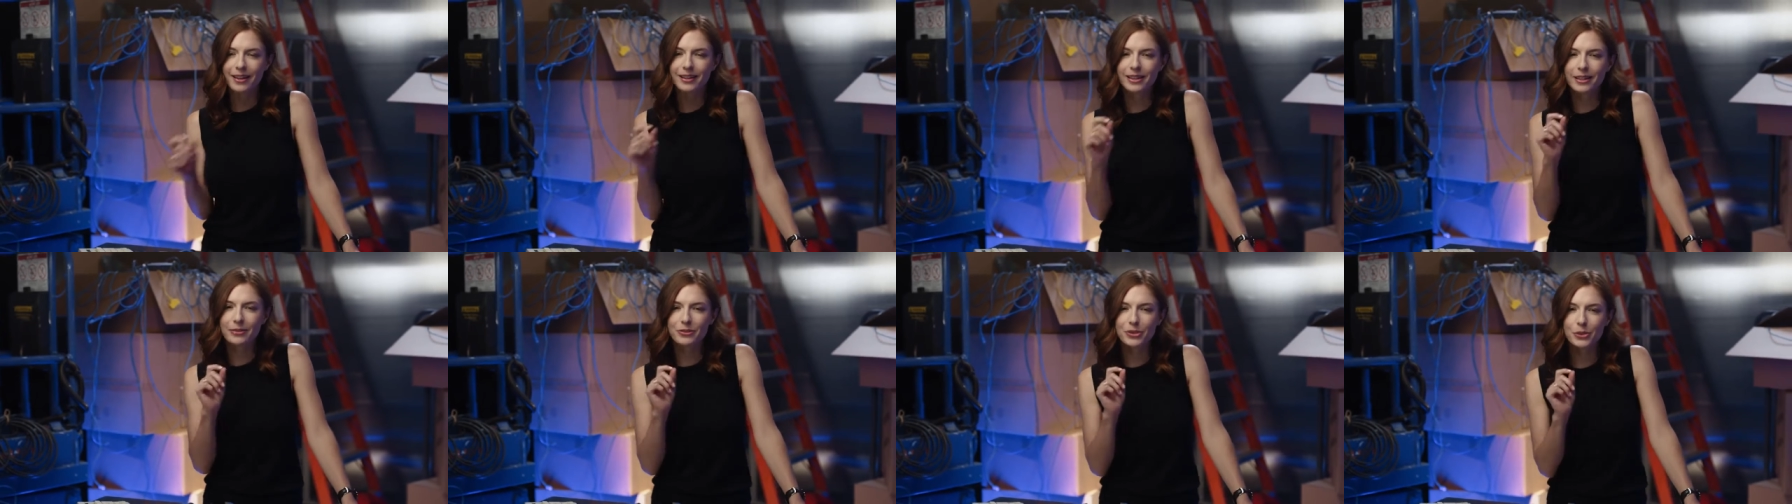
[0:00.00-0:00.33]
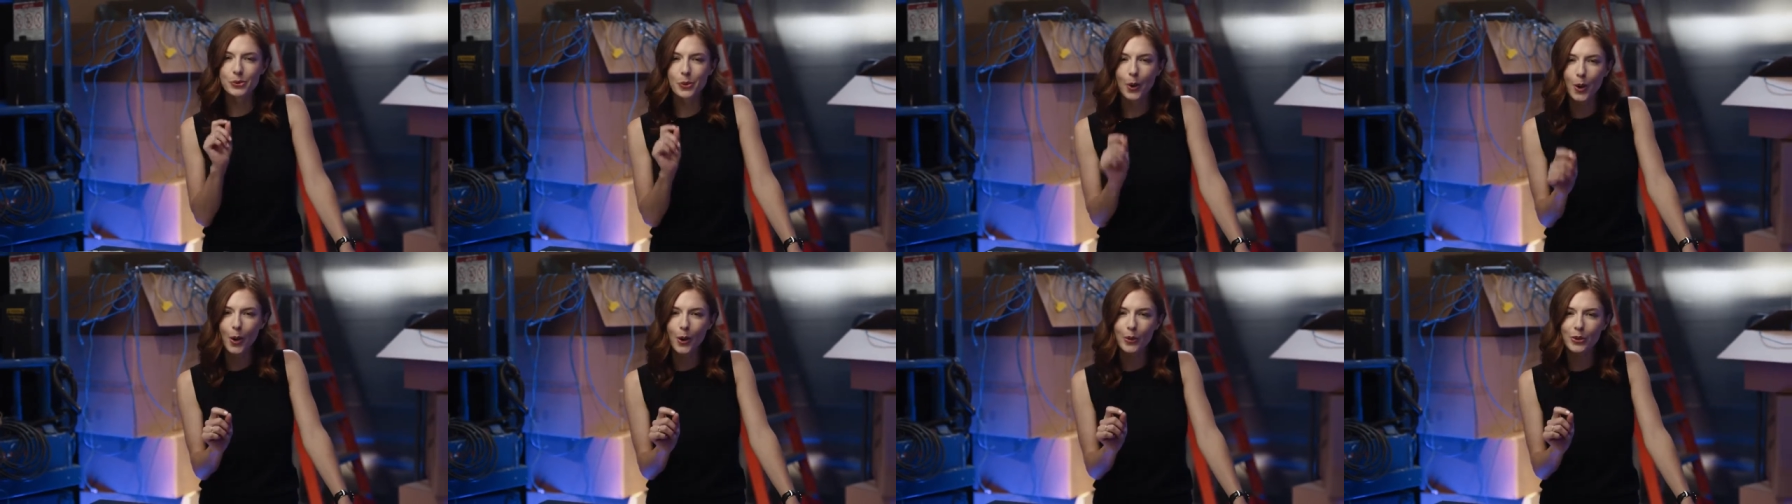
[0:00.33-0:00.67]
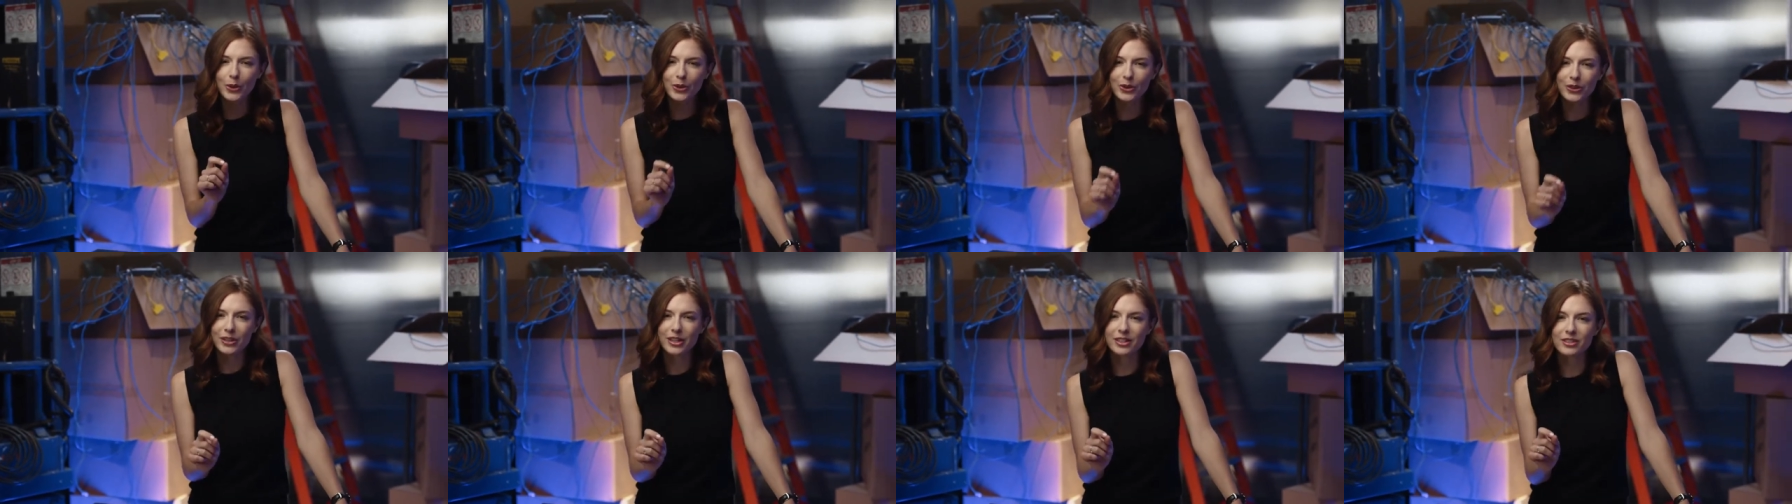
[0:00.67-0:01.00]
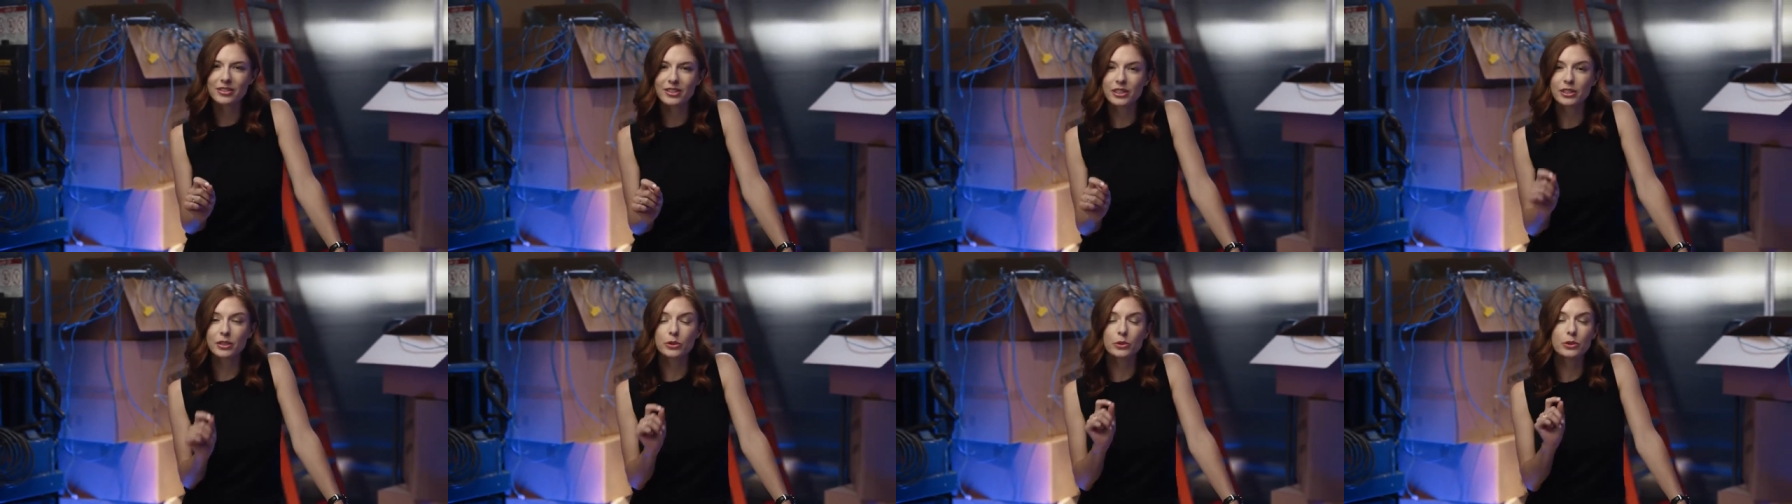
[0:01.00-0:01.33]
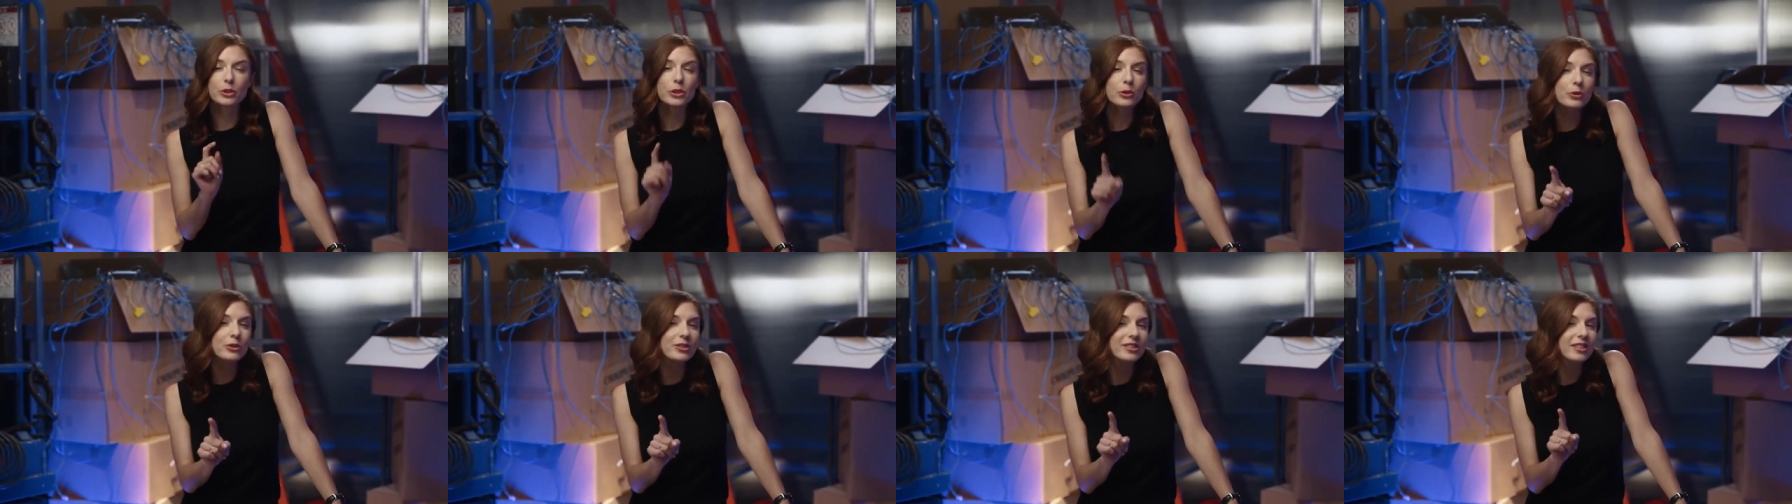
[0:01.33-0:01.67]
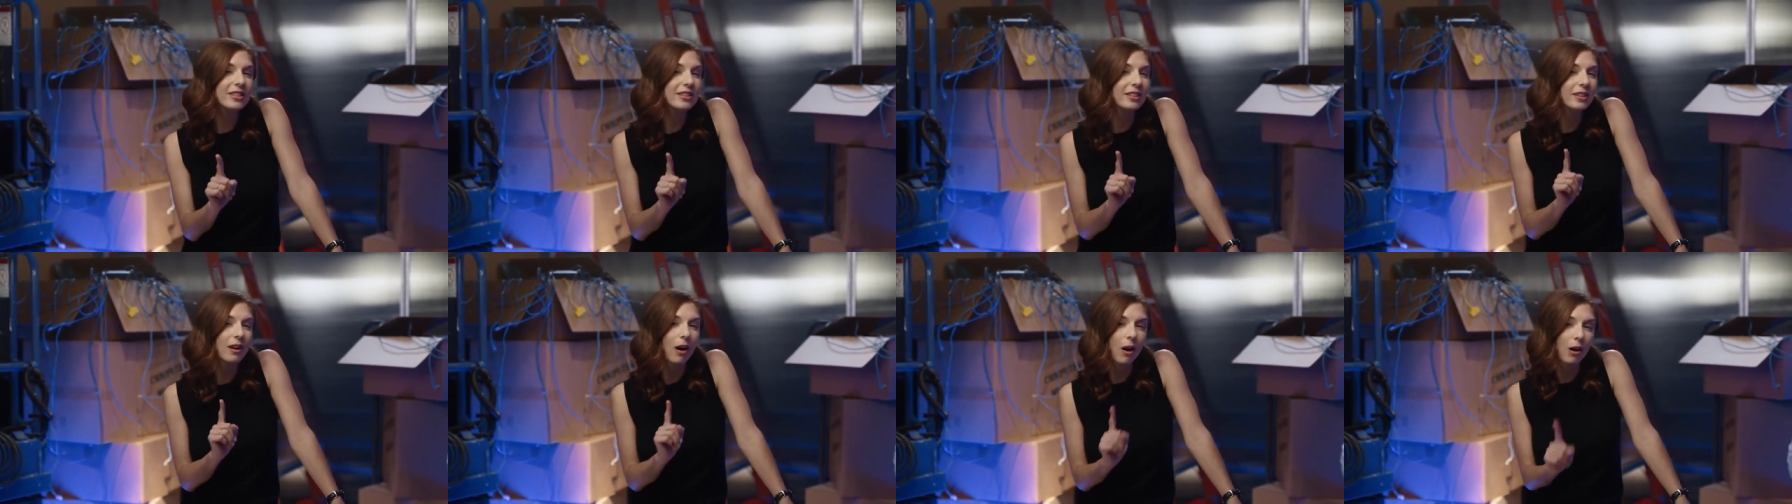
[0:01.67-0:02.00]
and gives you all the things that you used
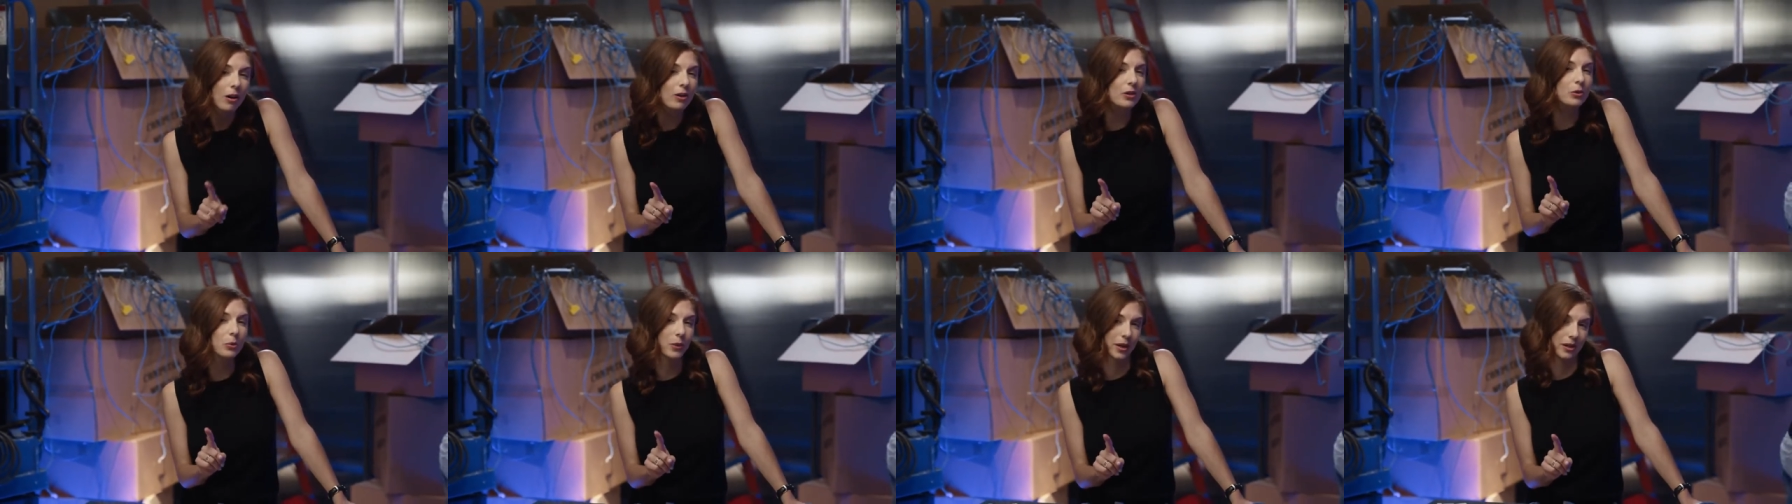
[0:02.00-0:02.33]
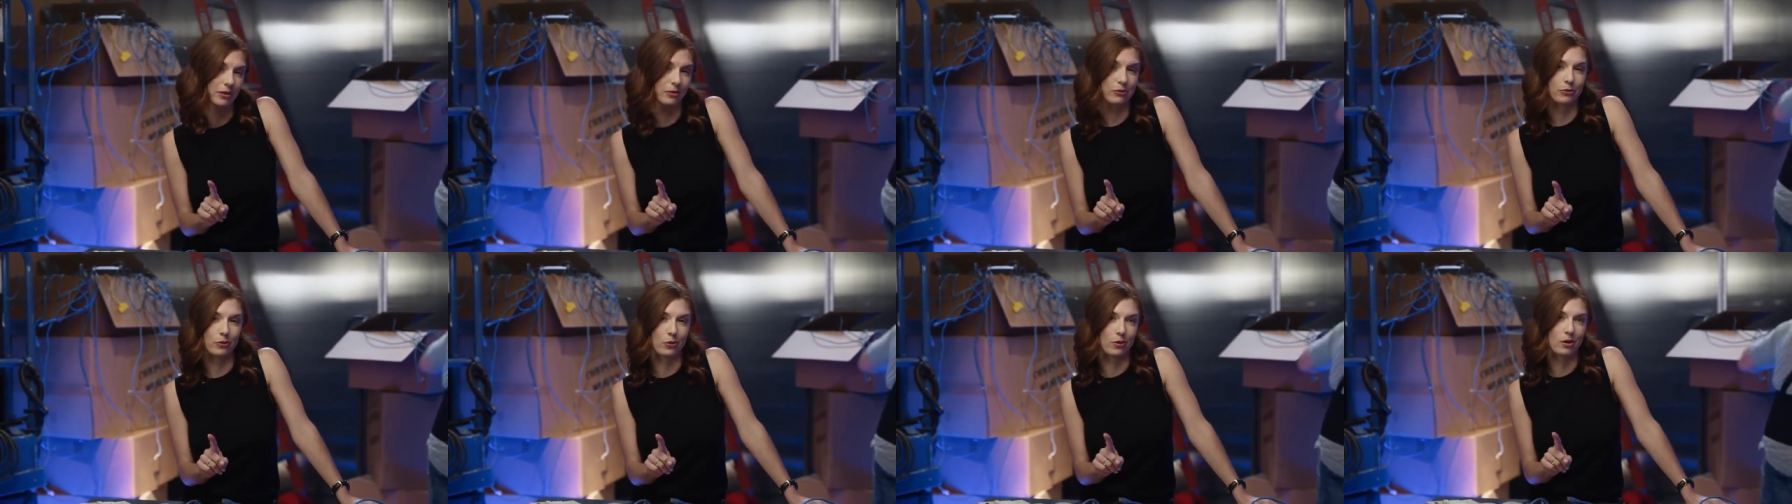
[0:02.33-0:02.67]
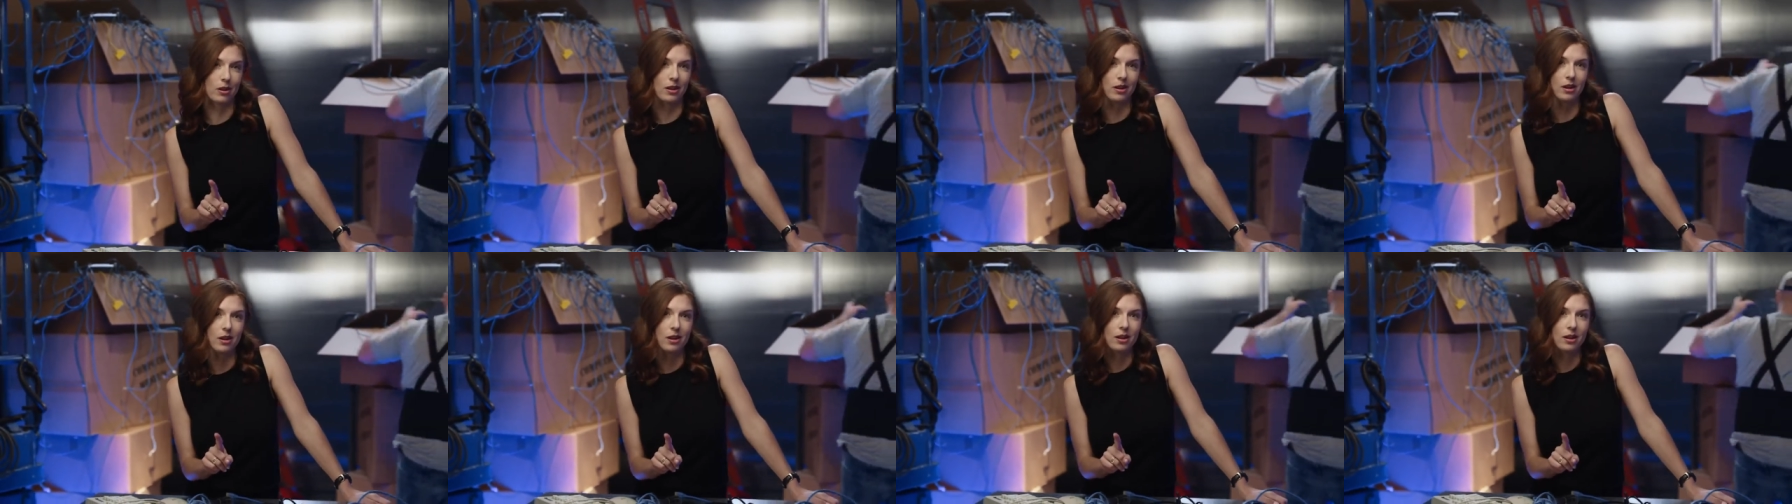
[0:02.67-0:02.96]
to need hardware for.